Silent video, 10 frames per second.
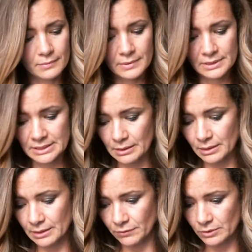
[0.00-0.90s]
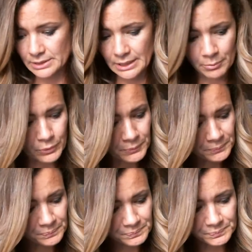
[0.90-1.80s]
see, I'll give you an example.
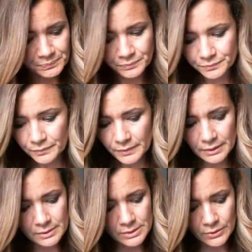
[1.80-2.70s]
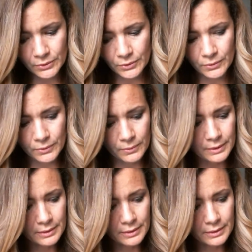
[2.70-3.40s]
So